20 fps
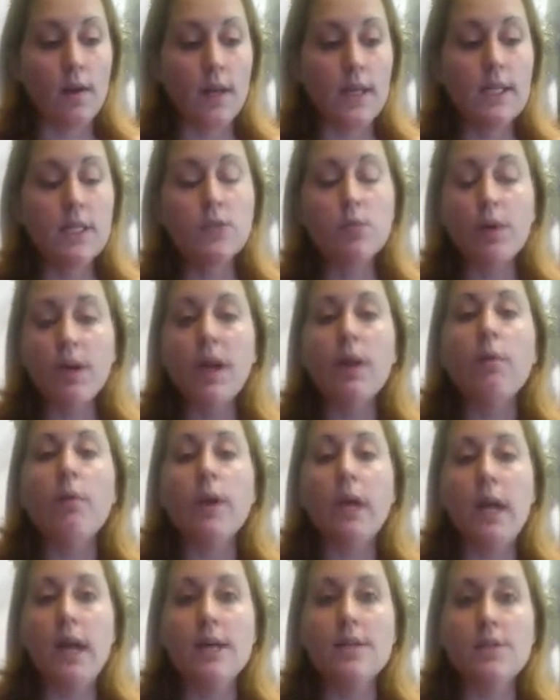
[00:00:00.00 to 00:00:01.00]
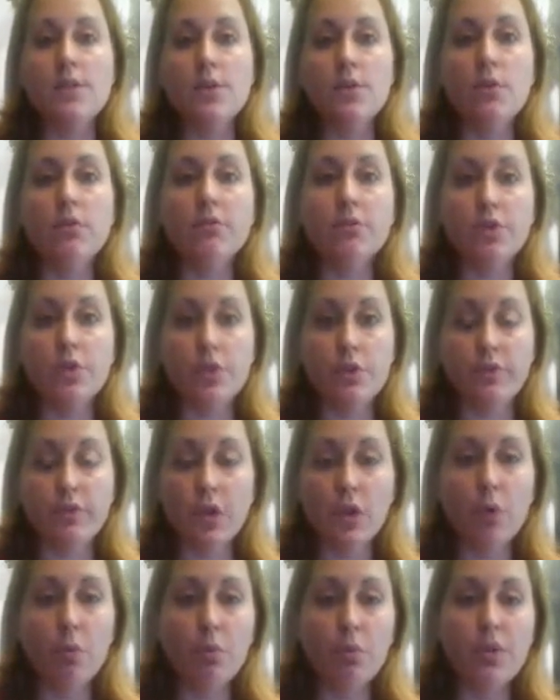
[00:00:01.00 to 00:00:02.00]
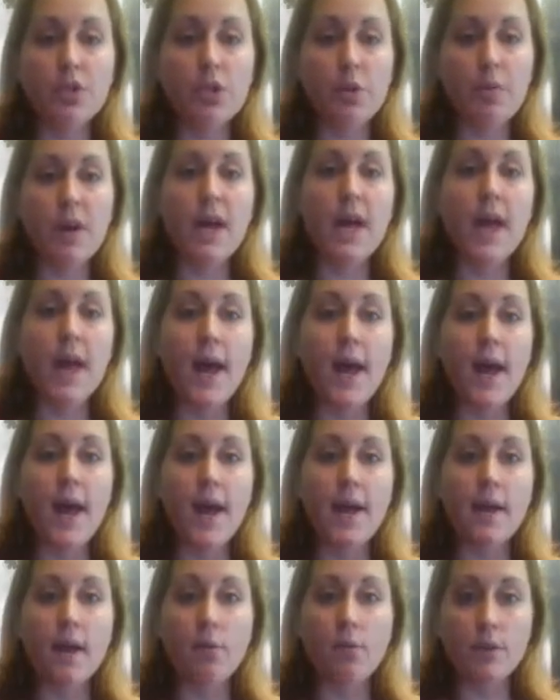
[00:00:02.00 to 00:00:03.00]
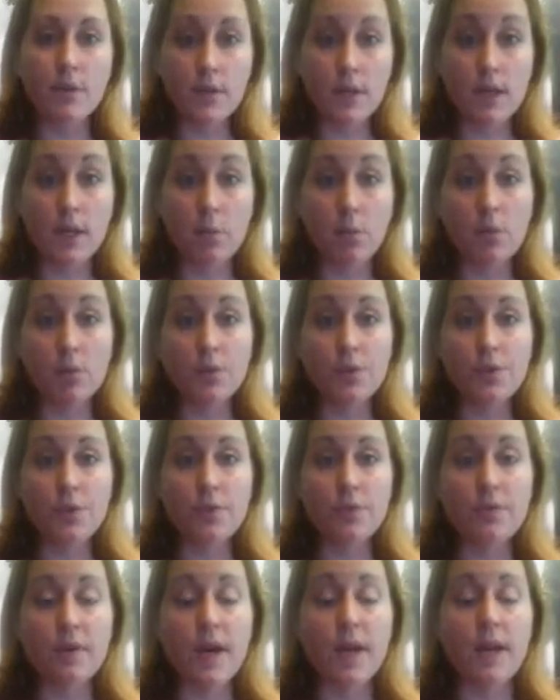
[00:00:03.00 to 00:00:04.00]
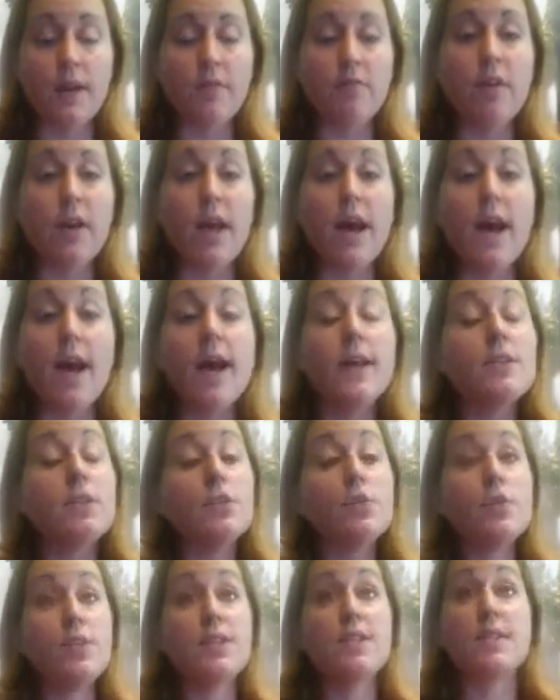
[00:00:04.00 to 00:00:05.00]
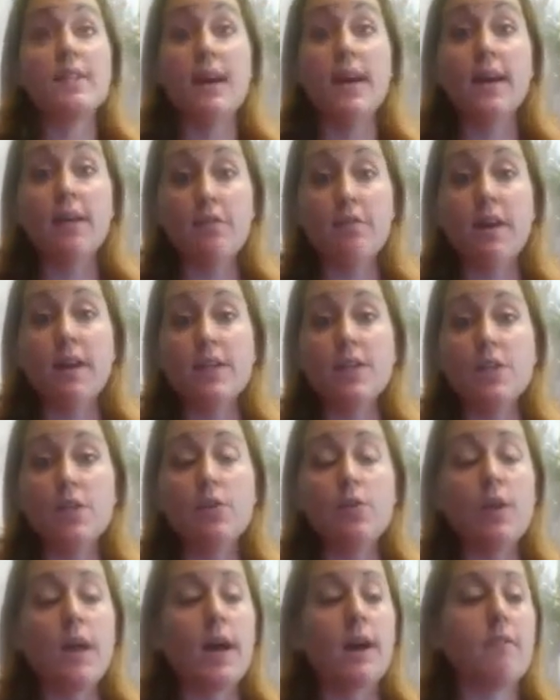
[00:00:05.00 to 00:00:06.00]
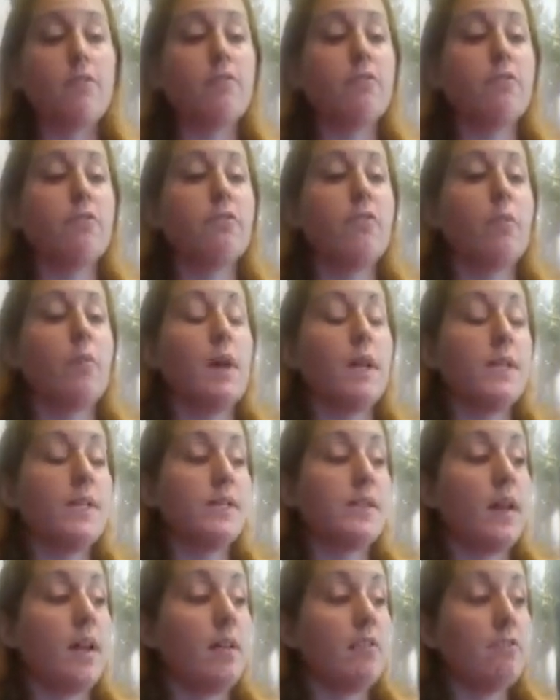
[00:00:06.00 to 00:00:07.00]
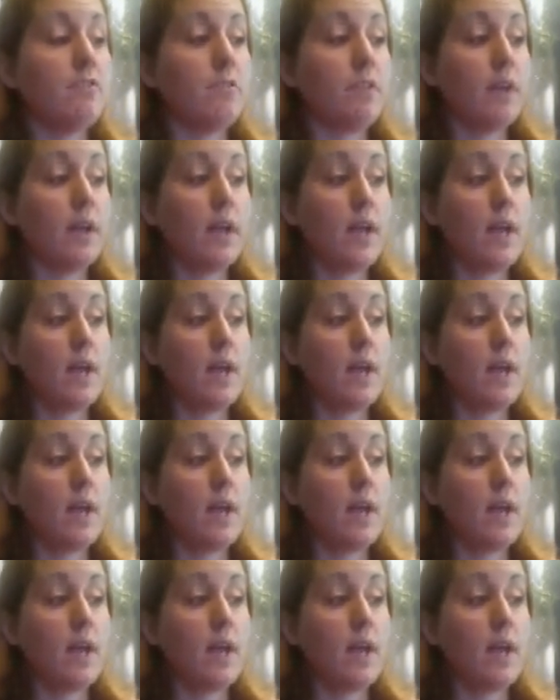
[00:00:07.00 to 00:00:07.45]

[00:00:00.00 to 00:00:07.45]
it's when I realized, the corporate job I had, I wasn't able to do that, and that I had to design that new life for myself,